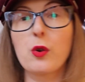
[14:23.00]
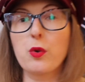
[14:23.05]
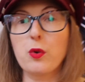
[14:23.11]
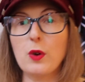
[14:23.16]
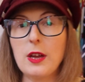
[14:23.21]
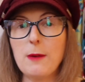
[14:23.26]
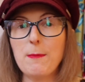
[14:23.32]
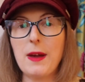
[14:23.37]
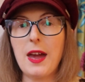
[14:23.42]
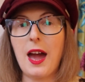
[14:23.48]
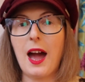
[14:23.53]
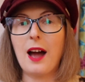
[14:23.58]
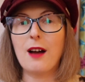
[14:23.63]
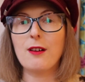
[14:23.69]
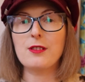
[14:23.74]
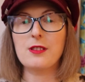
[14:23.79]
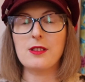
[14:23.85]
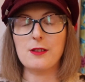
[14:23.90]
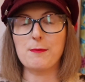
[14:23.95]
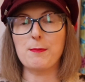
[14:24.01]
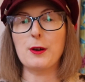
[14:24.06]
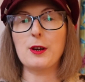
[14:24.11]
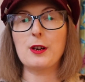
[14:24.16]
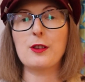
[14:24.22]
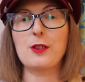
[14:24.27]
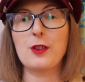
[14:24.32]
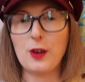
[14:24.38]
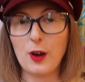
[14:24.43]
creepy houses
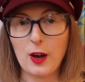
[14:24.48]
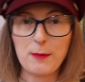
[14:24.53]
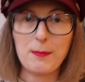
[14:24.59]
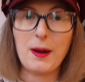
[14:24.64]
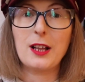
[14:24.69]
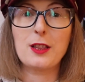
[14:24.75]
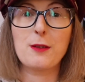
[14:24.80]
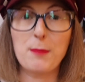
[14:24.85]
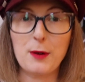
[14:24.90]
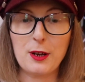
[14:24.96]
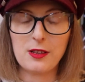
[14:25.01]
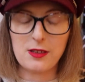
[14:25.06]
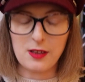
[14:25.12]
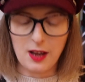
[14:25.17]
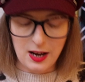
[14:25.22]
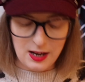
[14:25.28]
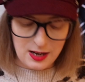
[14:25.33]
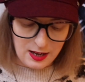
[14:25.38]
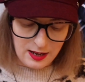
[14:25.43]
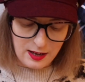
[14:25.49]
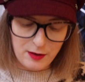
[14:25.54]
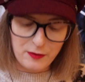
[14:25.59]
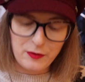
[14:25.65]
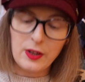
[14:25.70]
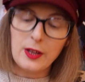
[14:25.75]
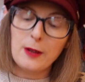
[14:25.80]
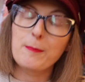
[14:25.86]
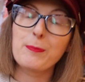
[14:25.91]
books, and going back to books that I
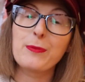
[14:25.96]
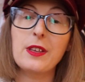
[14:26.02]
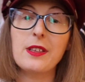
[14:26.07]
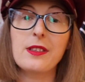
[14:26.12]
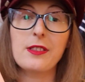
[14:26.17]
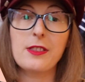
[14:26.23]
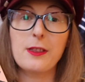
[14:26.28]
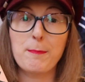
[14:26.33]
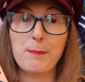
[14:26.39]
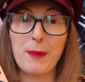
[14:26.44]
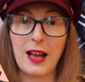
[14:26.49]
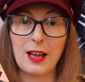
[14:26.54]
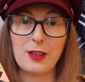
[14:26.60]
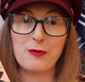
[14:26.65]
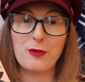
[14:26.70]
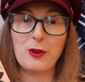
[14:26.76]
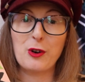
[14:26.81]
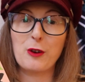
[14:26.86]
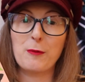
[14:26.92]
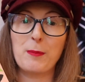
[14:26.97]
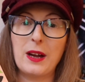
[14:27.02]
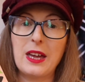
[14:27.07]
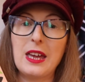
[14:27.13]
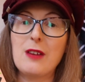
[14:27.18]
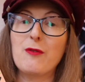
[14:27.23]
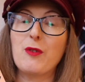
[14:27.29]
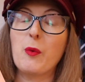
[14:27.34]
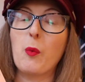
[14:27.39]
love, this is The Bass Rock by
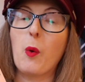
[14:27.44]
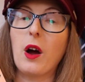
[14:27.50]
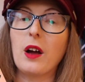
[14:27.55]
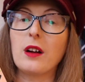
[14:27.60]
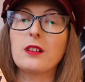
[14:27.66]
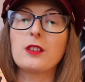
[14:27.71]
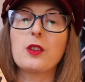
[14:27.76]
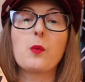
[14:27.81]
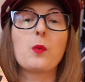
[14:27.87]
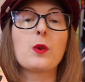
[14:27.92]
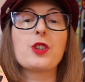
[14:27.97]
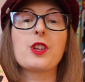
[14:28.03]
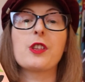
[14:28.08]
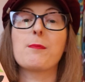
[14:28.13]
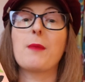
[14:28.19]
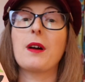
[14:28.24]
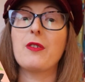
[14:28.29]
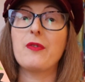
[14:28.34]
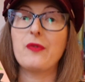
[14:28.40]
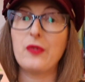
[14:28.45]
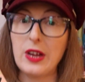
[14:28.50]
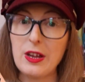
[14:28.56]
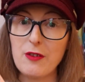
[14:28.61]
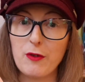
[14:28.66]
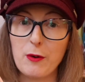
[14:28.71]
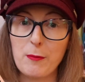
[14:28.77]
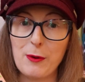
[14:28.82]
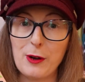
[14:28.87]
Evie Wilde, which is my
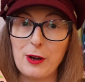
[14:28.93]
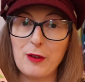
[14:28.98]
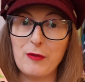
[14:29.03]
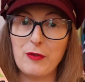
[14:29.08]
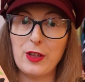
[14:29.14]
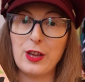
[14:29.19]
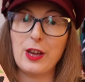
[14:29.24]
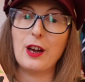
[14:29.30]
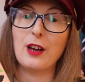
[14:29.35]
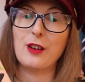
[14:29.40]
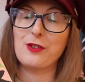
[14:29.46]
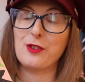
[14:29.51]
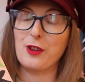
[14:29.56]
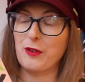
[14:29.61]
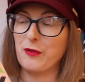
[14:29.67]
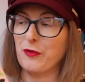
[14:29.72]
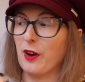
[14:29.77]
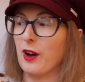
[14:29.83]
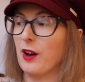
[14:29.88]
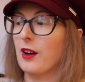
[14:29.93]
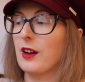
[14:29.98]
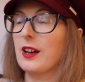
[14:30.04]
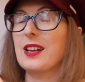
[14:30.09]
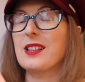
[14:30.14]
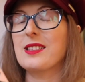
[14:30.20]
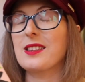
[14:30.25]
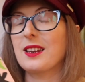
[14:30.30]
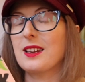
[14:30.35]
favourite book of the year so
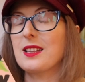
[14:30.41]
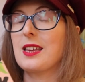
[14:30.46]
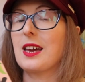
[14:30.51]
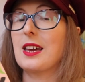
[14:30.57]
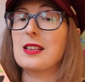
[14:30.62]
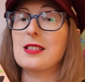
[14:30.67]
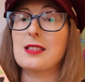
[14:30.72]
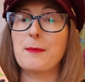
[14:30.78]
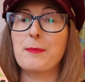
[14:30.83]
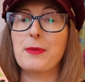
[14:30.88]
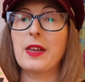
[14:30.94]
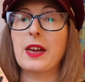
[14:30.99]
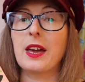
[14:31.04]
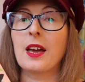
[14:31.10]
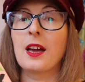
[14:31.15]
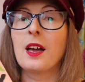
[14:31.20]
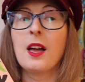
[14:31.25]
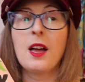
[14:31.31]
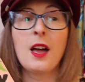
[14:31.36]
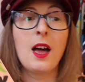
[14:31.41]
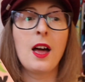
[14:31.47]
far. It's going to take something